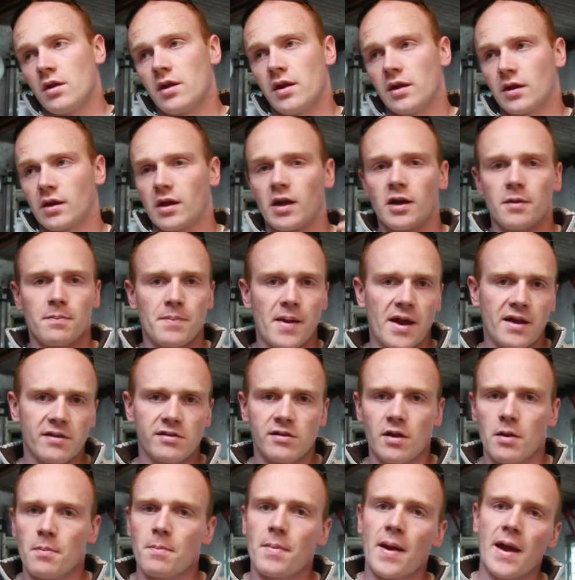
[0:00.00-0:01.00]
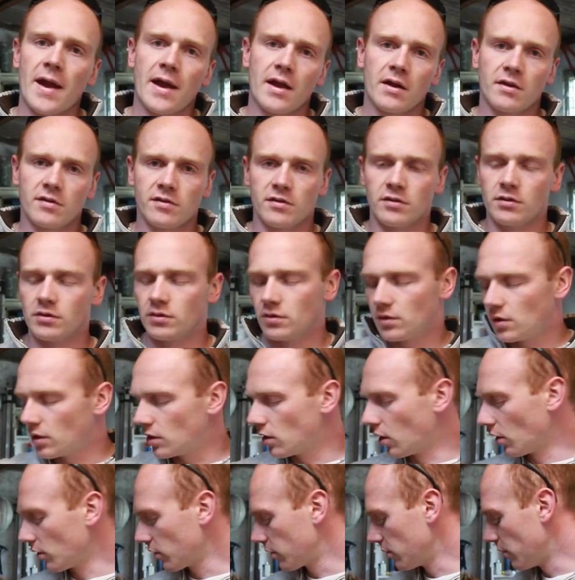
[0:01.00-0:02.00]
in kind of patio packs and
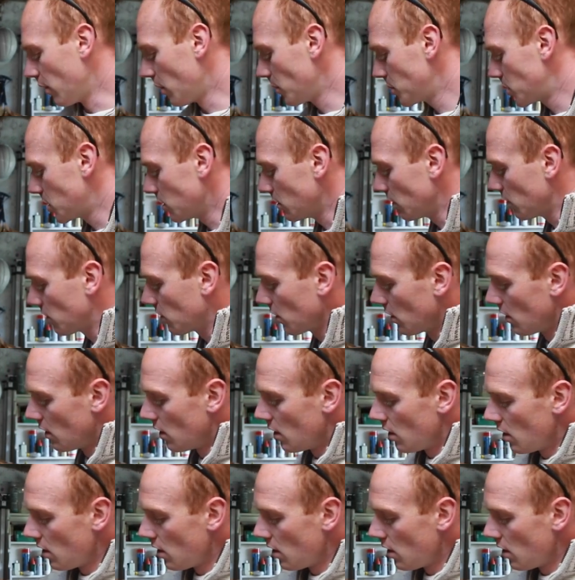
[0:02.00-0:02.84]
lots of options.